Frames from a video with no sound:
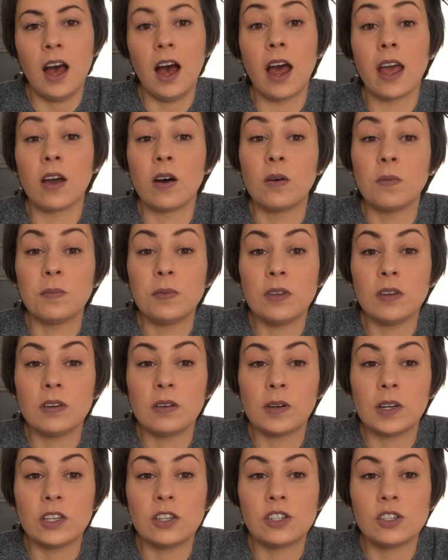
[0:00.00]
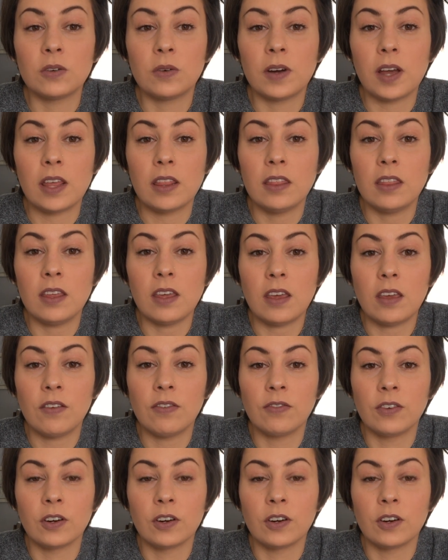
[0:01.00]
I hope you enjoyed the